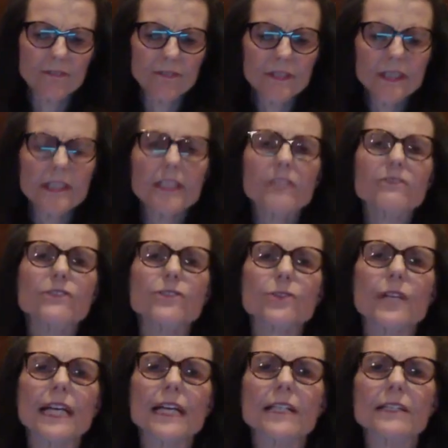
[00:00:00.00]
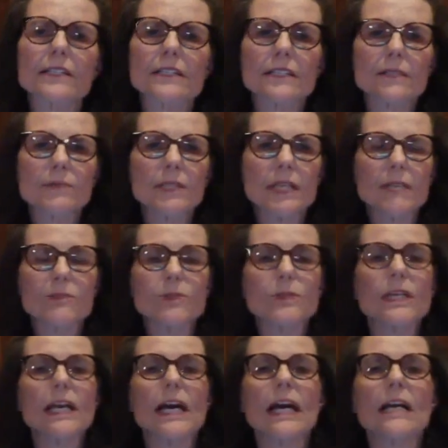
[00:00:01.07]
feeling of dread that sometimes
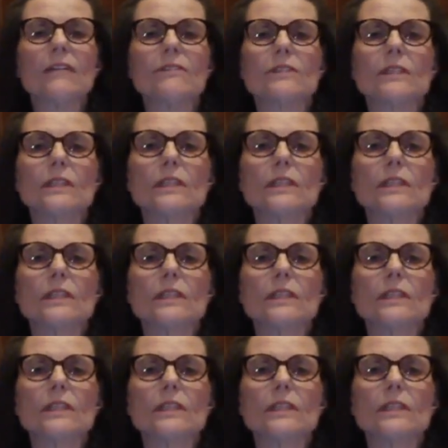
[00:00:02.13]
we have